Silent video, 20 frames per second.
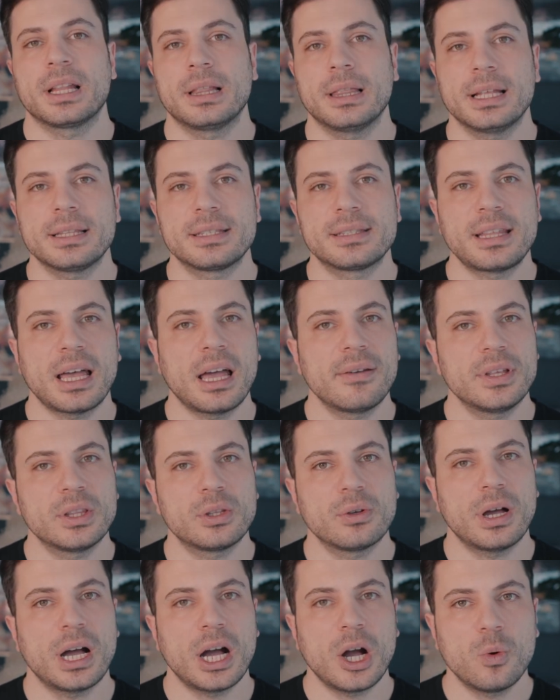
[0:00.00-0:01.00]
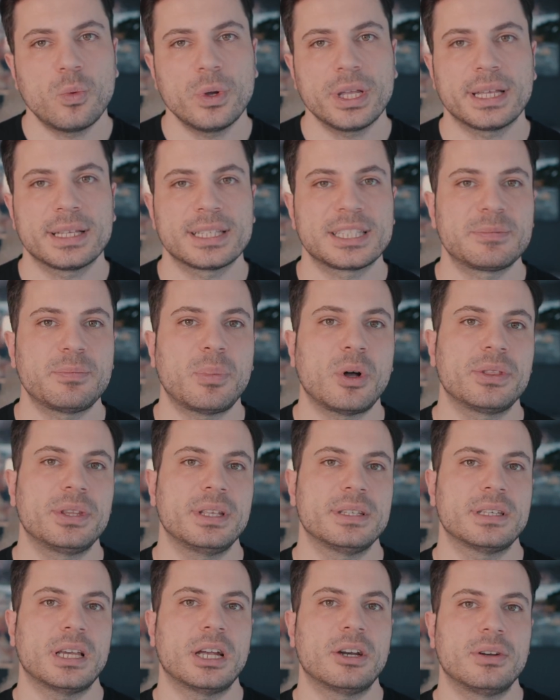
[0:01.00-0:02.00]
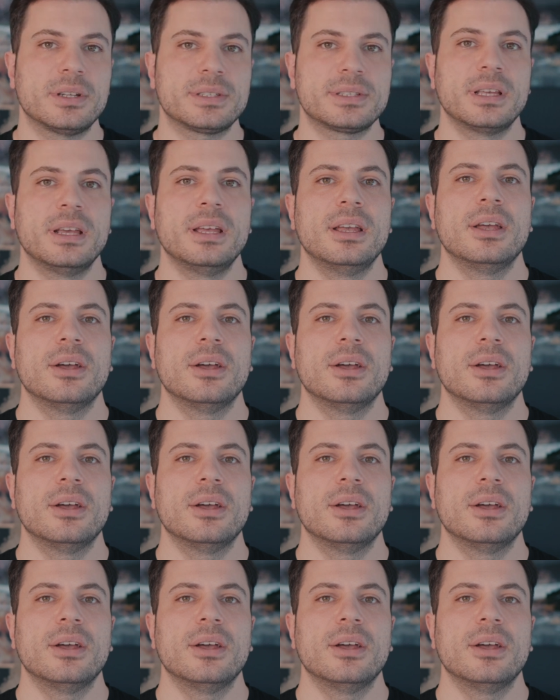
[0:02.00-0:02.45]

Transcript: Let's dive into how we can spot these errors,